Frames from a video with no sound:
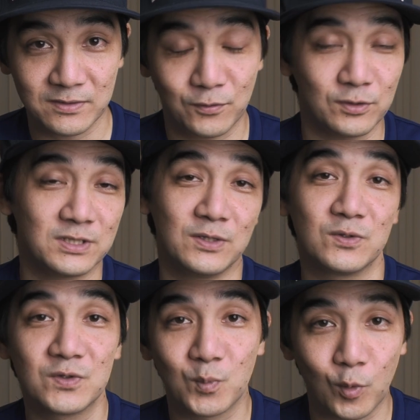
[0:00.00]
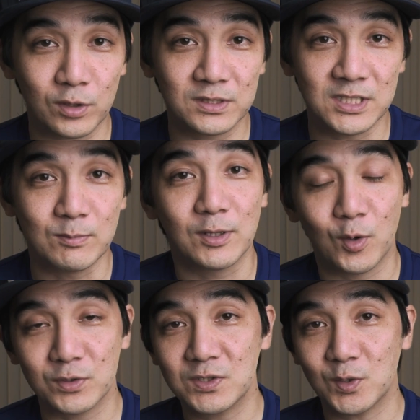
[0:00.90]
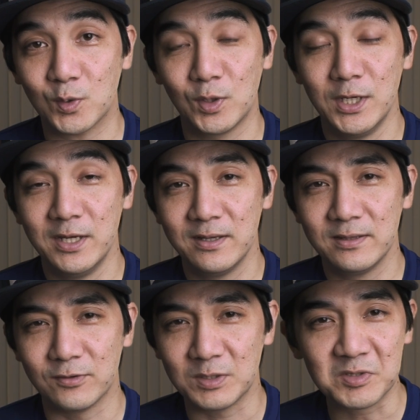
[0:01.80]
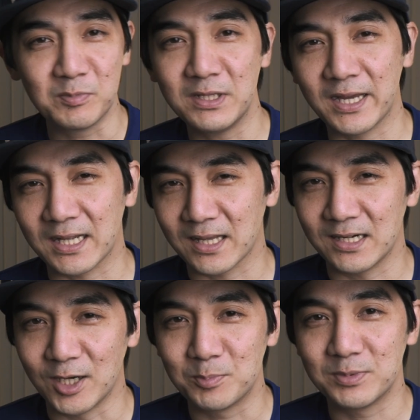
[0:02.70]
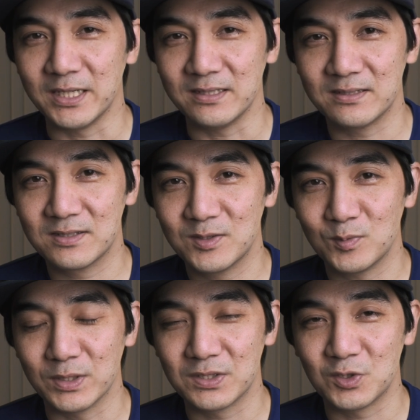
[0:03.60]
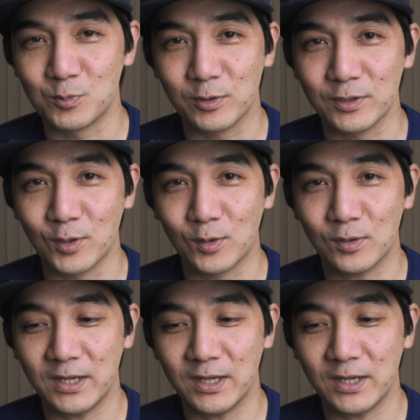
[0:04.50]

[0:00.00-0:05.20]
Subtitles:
Of course, there's the warranty, but also there seems to be like a lot of updates with Supernote,